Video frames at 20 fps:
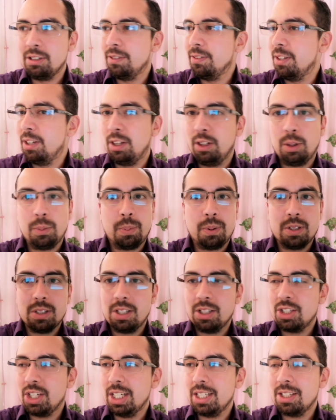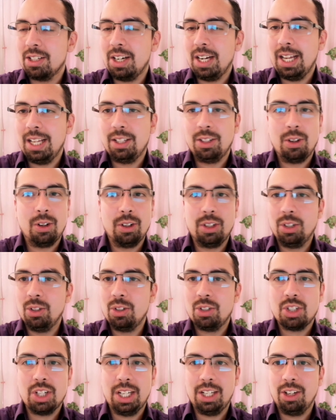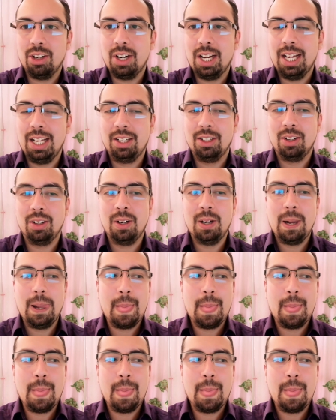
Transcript: If the other person shakes their head no, you shake your head no,